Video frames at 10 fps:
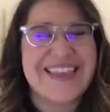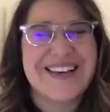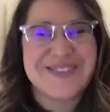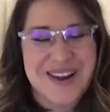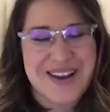
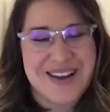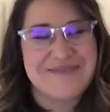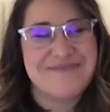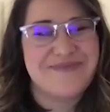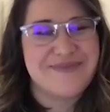That's right.
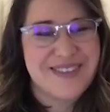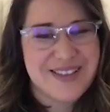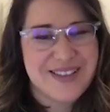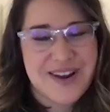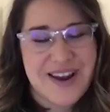
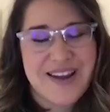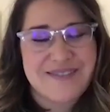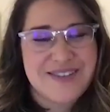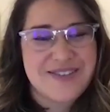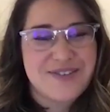That's right.
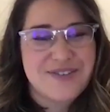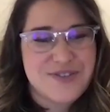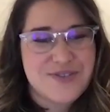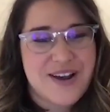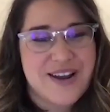Because there's
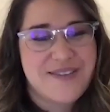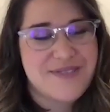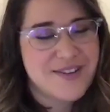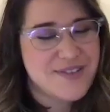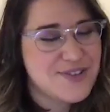joy.
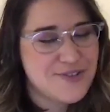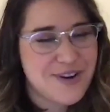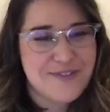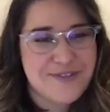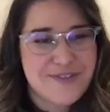There is
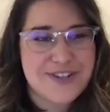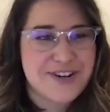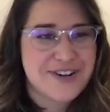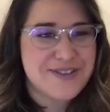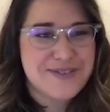joy for sure
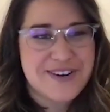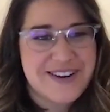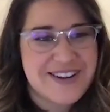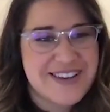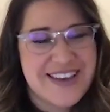in the
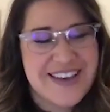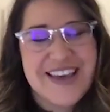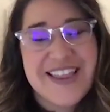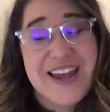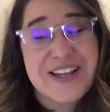Lord.
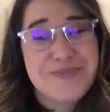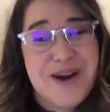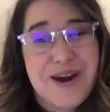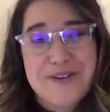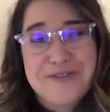That is
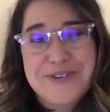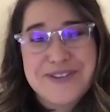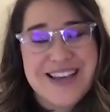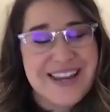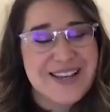powerful,
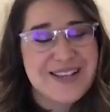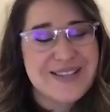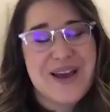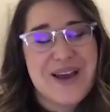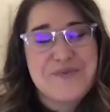ladies.
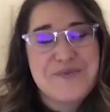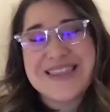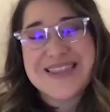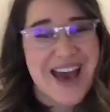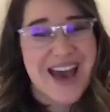And
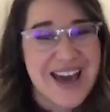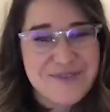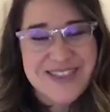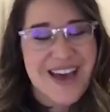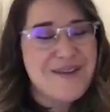with
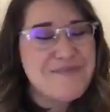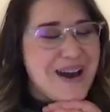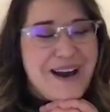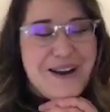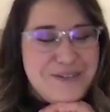that
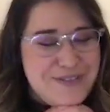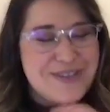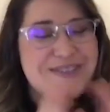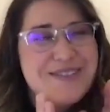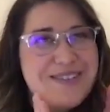
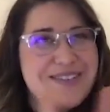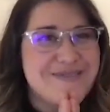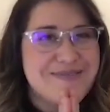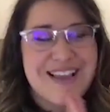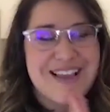powerful,
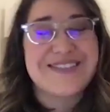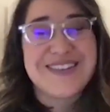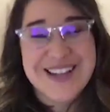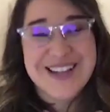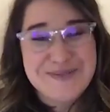that's going
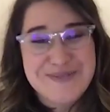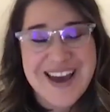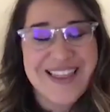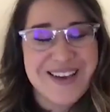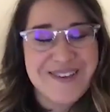to stay with me.
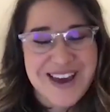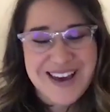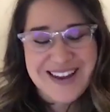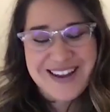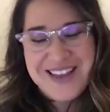I love that.